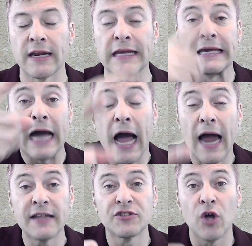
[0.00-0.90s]
And
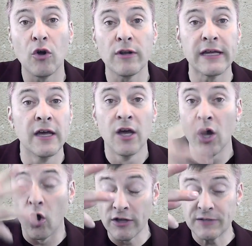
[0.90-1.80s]
God is totally,
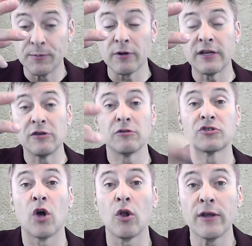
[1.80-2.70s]
Holy Spirit in you is
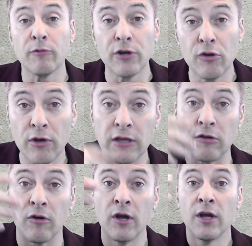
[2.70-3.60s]
totally renewing you,